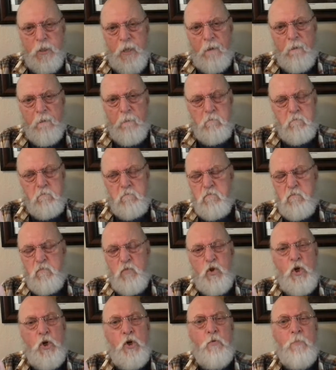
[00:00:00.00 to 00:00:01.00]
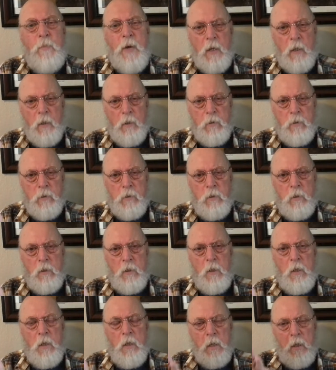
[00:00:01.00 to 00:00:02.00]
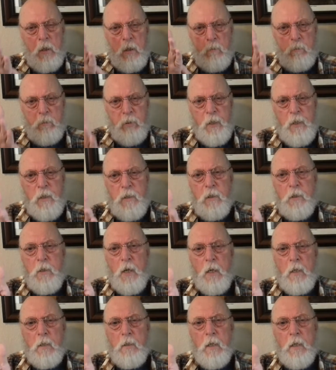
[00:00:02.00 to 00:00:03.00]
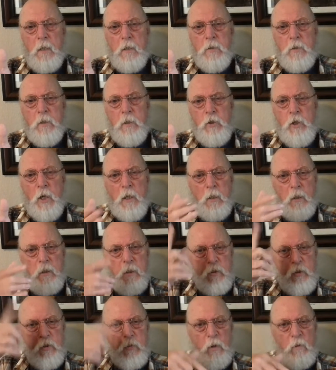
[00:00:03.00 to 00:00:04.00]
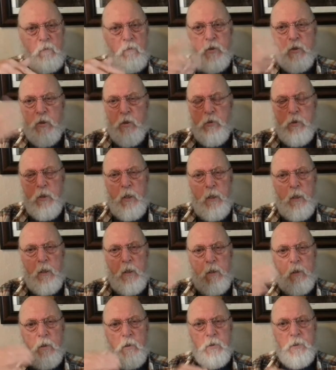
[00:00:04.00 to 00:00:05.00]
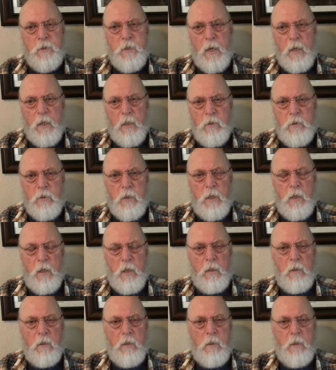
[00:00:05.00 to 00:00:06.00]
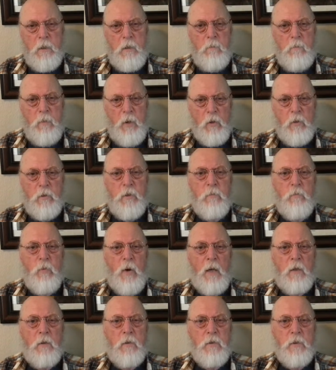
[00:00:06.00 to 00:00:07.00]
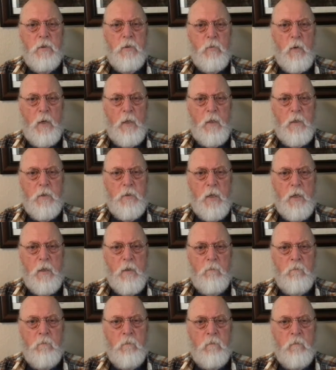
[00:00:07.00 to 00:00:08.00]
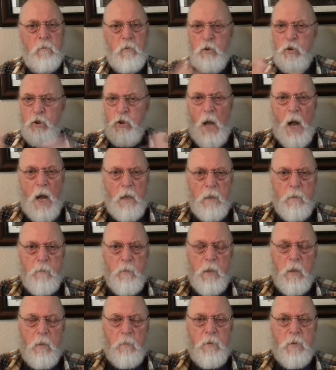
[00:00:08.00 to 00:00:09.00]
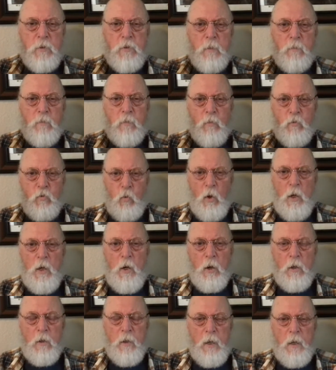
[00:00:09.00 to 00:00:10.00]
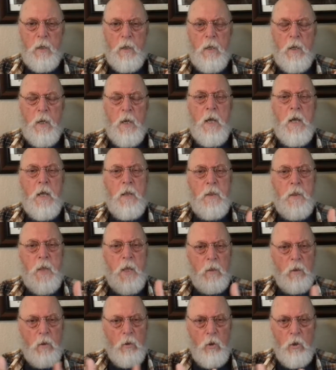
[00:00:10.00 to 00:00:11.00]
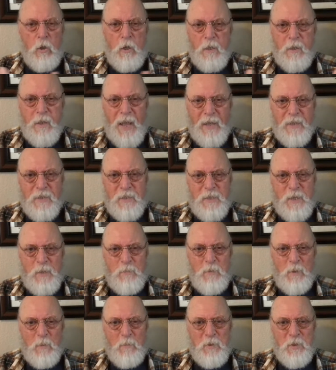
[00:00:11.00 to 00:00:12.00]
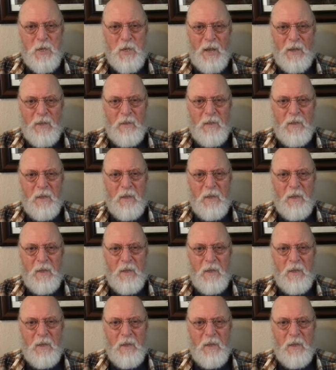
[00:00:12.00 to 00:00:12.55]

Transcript: take 2 minutes, complete the diagnostic checklist, 12 associated clinical signs, and the parenting practices rating scale. Just document up the symptoms. What are they? Then look at that symptom set.